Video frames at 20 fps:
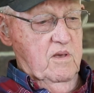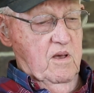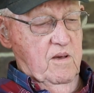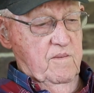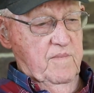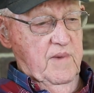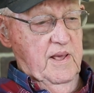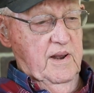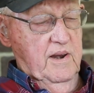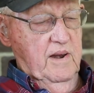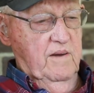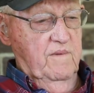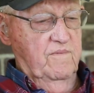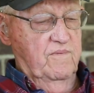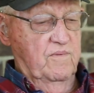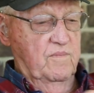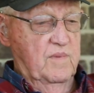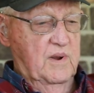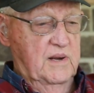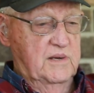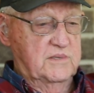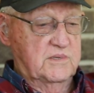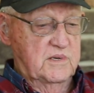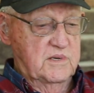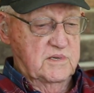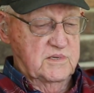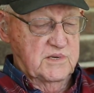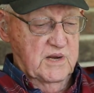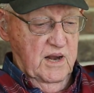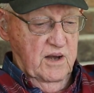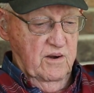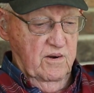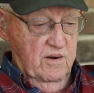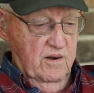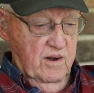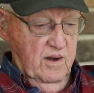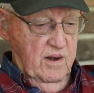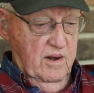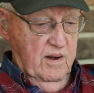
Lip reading: Combat Information Center,